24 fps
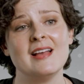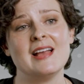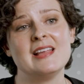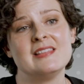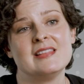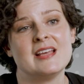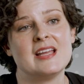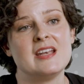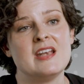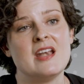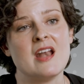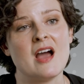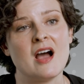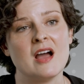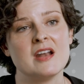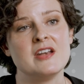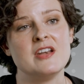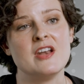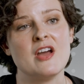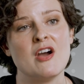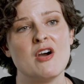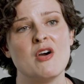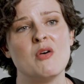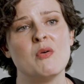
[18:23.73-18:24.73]
and then not
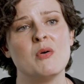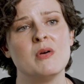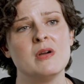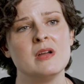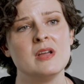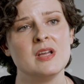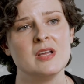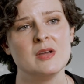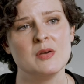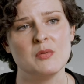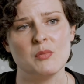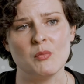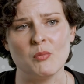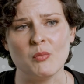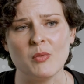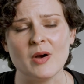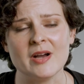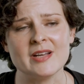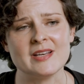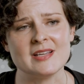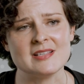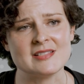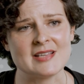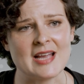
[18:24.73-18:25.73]
know
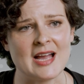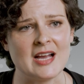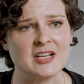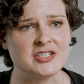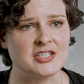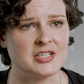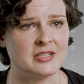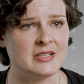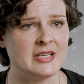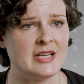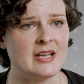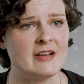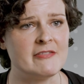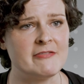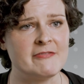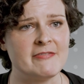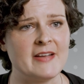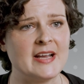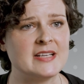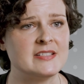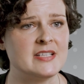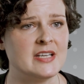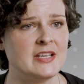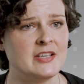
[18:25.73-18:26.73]
what is actually
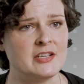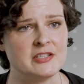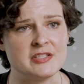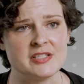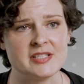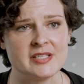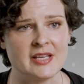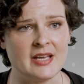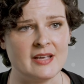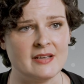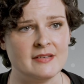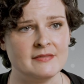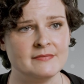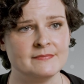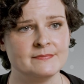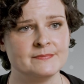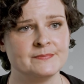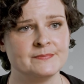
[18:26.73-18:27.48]
affecting your skin.